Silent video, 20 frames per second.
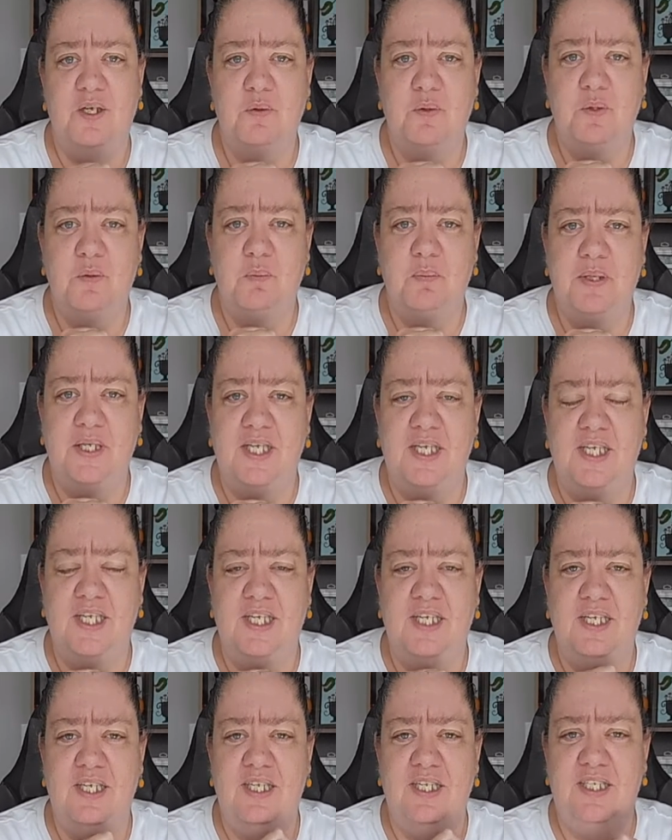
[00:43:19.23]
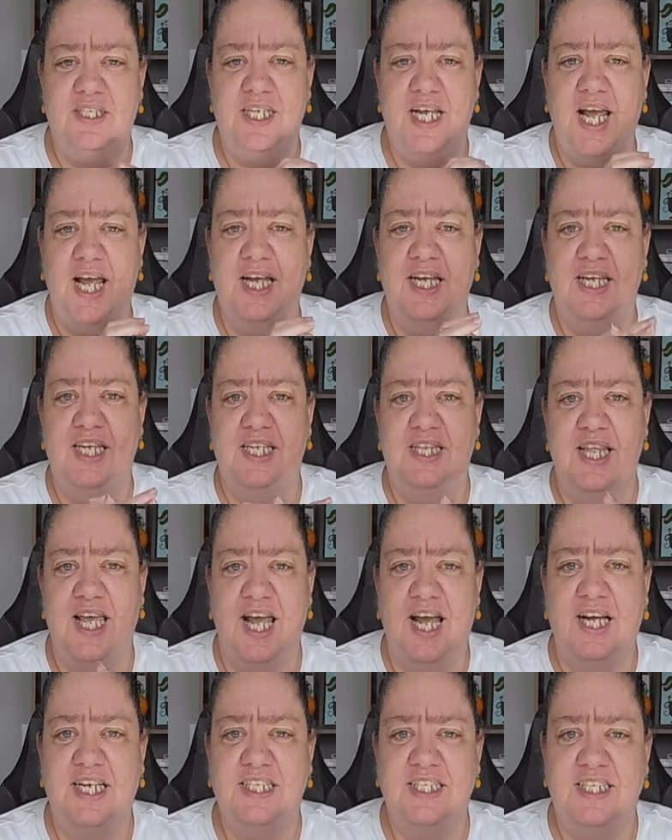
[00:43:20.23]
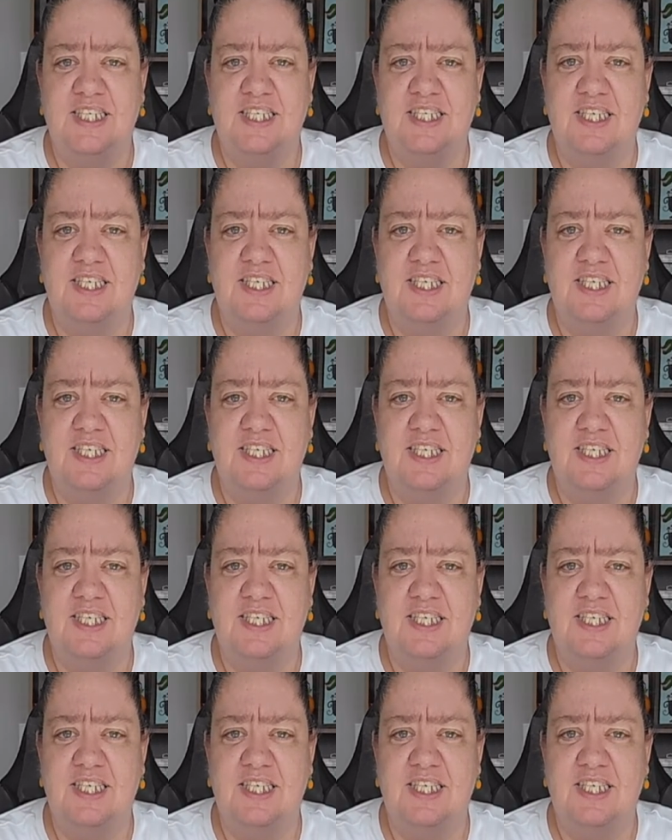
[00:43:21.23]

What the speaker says: will be tagging that